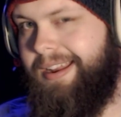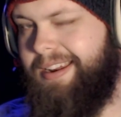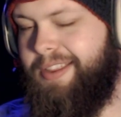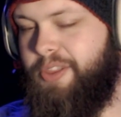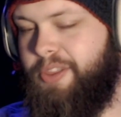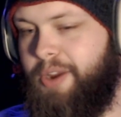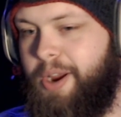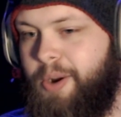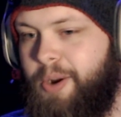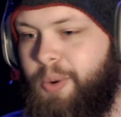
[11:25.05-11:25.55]

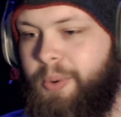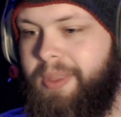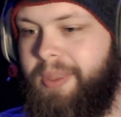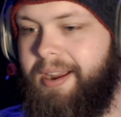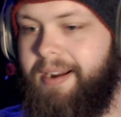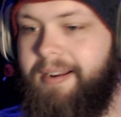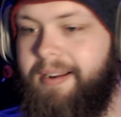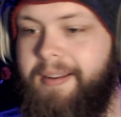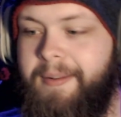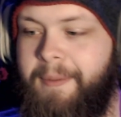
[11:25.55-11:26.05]
Neither here nor
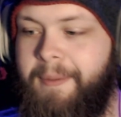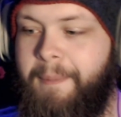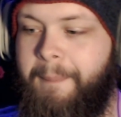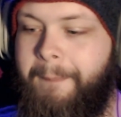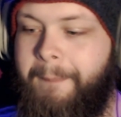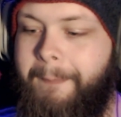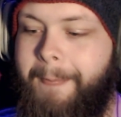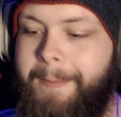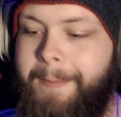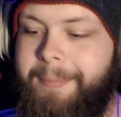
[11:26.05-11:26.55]
there.
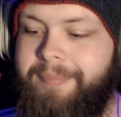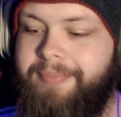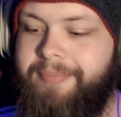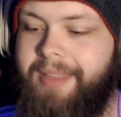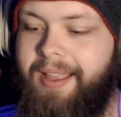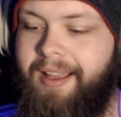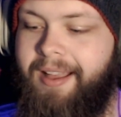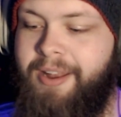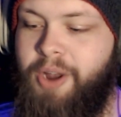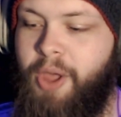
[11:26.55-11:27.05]

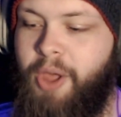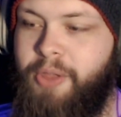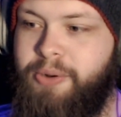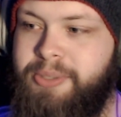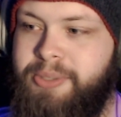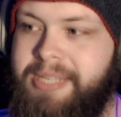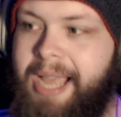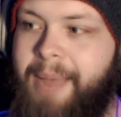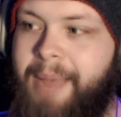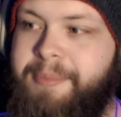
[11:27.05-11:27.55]

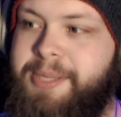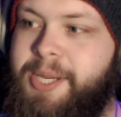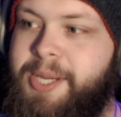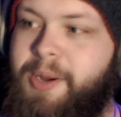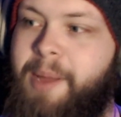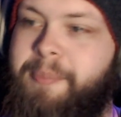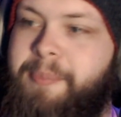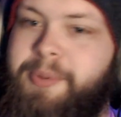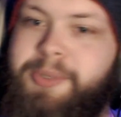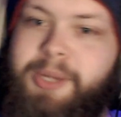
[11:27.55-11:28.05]
Another
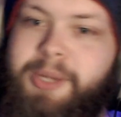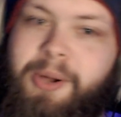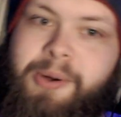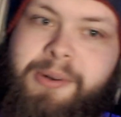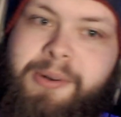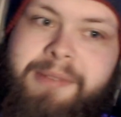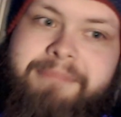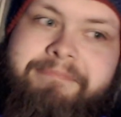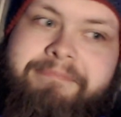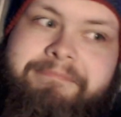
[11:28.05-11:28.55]
top-tier
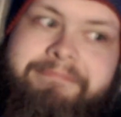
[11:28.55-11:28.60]
episode.